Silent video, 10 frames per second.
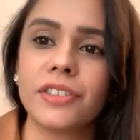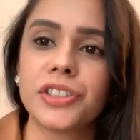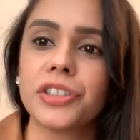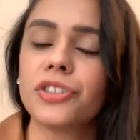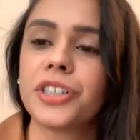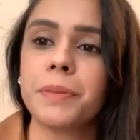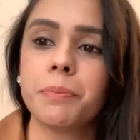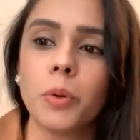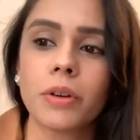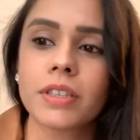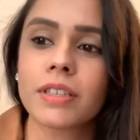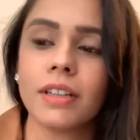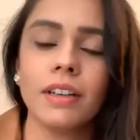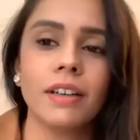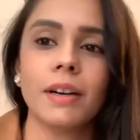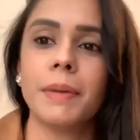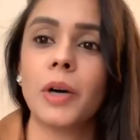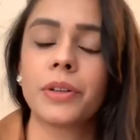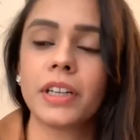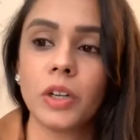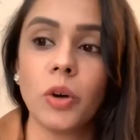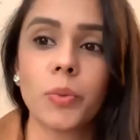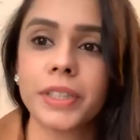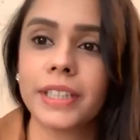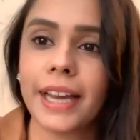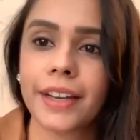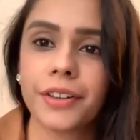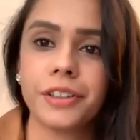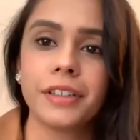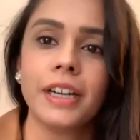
written 3 books about it along with Hector.